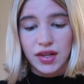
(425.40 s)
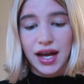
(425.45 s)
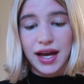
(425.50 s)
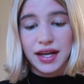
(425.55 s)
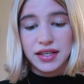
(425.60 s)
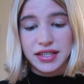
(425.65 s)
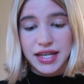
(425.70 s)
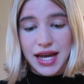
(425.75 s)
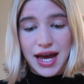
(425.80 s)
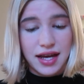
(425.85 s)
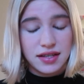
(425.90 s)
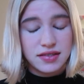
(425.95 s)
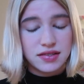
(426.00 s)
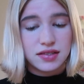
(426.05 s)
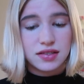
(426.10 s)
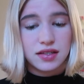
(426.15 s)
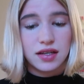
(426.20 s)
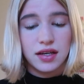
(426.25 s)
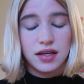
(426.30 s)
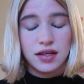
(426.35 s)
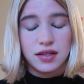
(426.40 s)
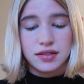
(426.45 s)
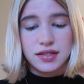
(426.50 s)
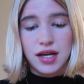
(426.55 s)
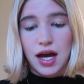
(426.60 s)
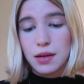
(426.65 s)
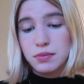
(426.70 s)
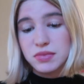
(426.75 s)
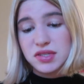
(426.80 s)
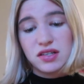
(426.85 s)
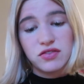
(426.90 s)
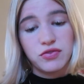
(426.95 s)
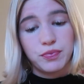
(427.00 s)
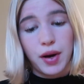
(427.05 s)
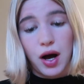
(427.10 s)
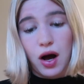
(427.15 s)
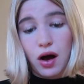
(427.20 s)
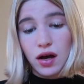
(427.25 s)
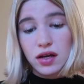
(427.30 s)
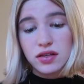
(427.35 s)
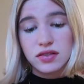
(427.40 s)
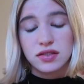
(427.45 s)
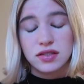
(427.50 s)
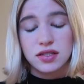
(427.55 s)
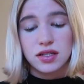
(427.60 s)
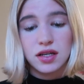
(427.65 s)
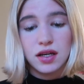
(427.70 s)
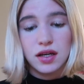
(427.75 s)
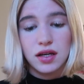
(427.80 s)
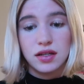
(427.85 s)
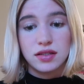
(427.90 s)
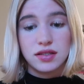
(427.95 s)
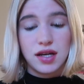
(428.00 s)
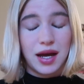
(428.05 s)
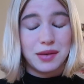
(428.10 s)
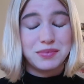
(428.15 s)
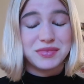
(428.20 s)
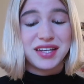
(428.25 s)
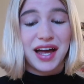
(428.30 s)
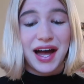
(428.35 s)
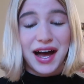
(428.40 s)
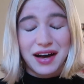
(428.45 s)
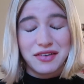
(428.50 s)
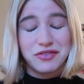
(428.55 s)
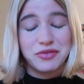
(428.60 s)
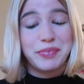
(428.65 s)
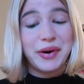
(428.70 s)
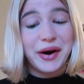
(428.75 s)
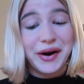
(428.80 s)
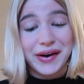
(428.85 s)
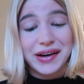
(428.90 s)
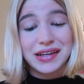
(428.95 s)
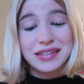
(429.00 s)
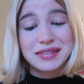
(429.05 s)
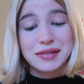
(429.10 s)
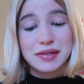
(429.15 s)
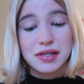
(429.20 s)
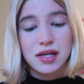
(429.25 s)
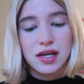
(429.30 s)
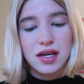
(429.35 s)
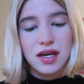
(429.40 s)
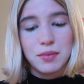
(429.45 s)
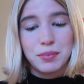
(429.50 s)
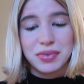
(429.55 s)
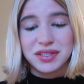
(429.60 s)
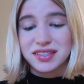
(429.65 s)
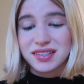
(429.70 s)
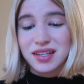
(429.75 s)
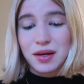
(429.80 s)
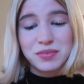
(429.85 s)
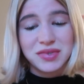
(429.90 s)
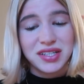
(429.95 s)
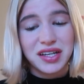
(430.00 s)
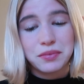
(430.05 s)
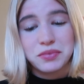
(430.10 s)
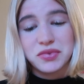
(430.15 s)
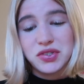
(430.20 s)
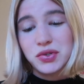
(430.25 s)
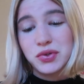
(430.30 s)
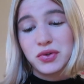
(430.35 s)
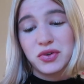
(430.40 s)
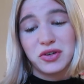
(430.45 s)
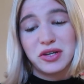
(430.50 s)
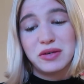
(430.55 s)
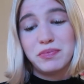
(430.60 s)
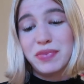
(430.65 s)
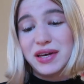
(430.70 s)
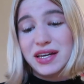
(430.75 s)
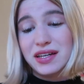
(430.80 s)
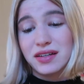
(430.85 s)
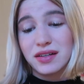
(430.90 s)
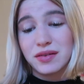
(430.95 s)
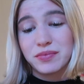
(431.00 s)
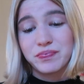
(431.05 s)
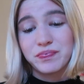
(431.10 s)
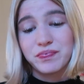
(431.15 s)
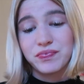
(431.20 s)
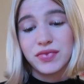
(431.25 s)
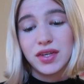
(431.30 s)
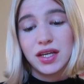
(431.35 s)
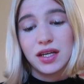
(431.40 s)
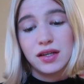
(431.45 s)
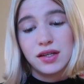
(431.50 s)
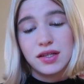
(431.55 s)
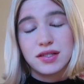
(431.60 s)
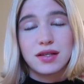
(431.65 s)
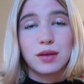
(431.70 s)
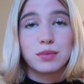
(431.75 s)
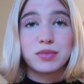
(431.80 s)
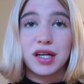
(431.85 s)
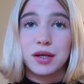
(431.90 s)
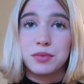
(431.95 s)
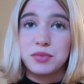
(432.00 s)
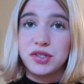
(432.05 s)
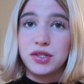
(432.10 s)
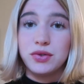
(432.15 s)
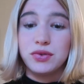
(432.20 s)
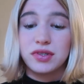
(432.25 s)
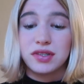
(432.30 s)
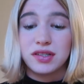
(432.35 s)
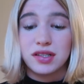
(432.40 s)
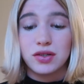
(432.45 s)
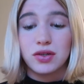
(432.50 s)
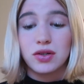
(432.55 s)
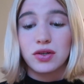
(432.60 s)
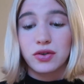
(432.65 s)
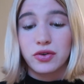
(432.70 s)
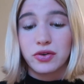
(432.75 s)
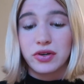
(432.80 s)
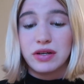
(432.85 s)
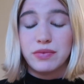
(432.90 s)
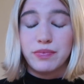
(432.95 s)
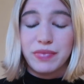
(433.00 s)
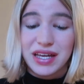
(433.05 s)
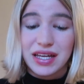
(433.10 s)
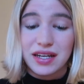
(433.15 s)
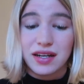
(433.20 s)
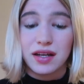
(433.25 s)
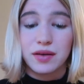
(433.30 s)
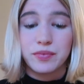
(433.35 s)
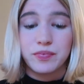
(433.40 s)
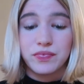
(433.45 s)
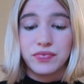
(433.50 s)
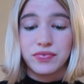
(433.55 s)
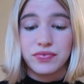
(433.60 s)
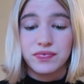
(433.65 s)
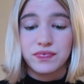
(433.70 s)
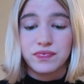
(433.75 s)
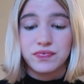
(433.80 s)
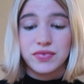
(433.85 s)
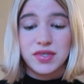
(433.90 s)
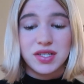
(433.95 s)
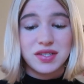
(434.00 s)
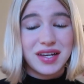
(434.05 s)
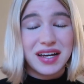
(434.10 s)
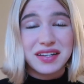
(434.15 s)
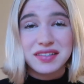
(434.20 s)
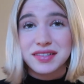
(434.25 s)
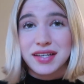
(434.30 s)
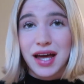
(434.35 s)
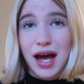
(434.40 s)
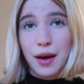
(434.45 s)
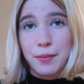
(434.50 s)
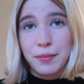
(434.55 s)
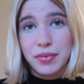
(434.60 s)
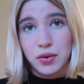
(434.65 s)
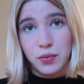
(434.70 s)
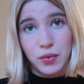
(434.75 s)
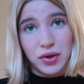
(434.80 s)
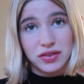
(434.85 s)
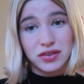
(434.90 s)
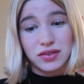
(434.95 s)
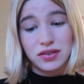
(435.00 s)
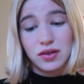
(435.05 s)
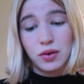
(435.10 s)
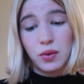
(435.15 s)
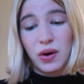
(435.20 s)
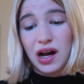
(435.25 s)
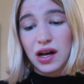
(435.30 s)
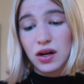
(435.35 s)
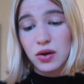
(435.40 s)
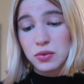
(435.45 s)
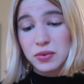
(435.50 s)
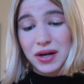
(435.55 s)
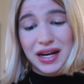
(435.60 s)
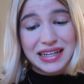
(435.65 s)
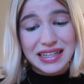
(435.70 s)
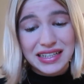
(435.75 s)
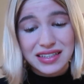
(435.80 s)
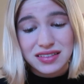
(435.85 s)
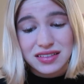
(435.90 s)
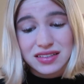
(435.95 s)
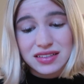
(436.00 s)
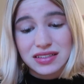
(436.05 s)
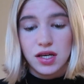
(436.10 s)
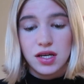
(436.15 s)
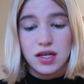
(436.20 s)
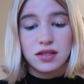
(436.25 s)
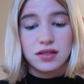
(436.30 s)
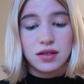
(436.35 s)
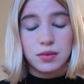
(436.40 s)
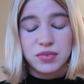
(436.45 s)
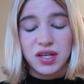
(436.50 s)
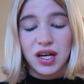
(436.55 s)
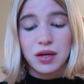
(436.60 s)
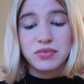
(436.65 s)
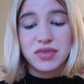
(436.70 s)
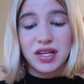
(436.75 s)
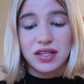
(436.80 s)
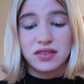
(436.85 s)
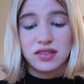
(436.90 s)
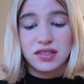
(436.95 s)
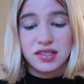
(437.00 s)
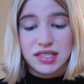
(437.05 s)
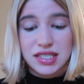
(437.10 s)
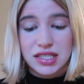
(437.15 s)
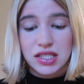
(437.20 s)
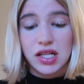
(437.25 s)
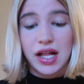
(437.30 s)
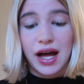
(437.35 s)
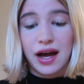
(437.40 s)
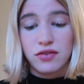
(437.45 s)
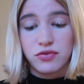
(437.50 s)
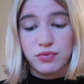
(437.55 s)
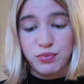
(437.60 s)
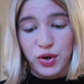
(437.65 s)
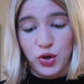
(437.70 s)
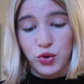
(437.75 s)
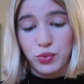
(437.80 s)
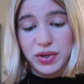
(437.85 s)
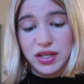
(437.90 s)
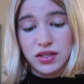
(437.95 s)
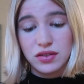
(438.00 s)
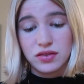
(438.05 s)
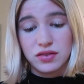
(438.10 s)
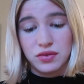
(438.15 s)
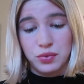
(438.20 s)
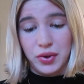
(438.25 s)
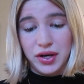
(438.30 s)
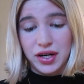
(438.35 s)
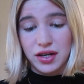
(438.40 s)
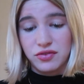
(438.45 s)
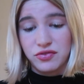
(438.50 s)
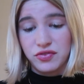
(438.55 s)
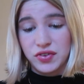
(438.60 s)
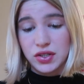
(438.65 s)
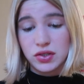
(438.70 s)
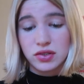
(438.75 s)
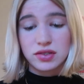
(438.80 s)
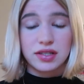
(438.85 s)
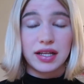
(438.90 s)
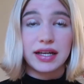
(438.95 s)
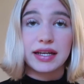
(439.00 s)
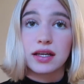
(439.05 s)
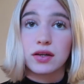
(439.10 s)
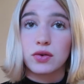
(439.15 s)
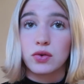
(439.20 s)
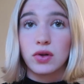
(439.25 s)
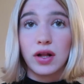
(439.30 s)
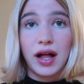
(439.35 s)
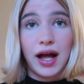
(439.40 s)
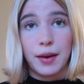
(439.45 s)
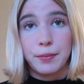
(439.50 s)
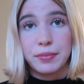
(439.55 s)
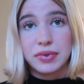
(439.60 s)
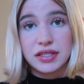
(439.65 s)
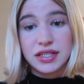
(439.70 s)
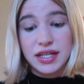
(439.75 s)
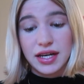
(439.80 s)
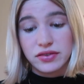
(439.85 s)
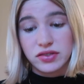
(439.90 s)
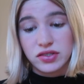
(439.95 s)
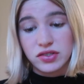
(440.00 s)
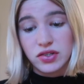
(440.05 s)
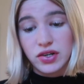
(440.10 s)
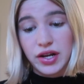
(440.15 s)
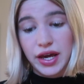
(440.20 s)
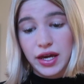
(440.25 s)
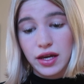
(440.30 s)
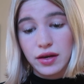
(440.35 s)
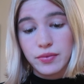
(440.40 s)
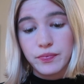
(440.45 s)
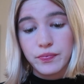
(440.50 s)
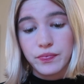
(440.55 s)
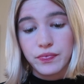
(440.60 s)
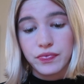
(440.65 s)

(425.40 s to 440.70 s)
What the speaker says: And yes, times have passed. Times have passed. But sometimes you creep in. Sometimes you still creep in. This has to happen once in a while, right? Sometimes I still have moments where it feels like it all happened yesterday.